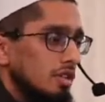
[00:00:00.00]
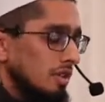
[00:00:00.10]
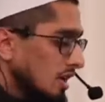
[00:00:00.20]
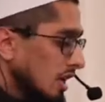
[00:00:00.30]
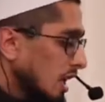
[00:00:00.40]

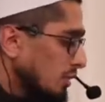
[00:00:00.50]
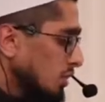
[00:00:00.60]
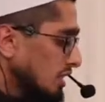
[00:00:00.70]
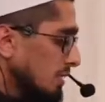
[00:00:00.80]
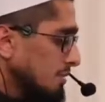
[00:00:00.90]

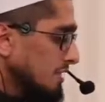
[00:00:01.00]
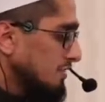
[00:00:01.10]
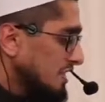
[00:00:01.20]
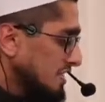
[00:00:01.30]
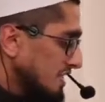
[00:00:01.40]
Let me just
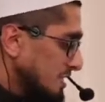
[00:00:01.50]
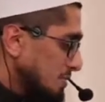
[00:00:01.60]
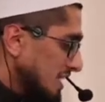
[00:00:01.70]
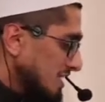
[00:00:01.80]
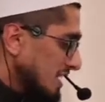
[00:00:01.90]
finish these
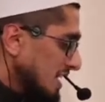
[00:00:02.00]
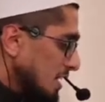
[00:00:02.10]
because we